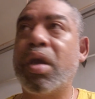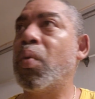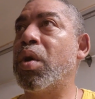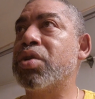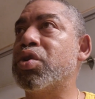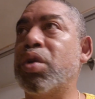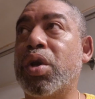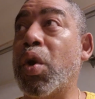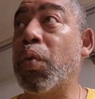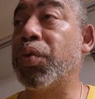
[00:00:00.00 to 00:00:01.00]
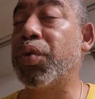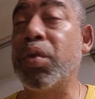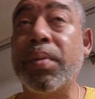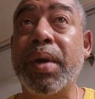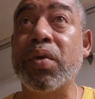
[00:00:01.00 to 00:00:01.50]
It wants you to go
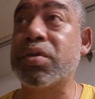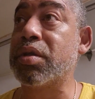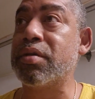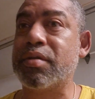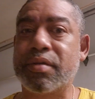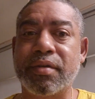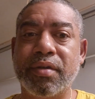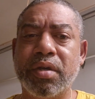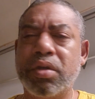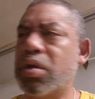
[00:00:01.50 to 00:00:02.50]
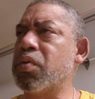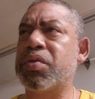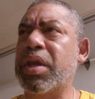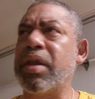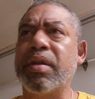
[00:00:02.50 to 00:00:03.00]
through the motions, don't
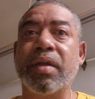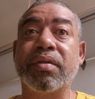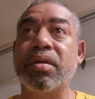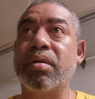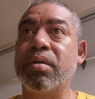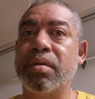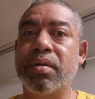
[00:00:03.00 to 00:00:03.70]
say nothing,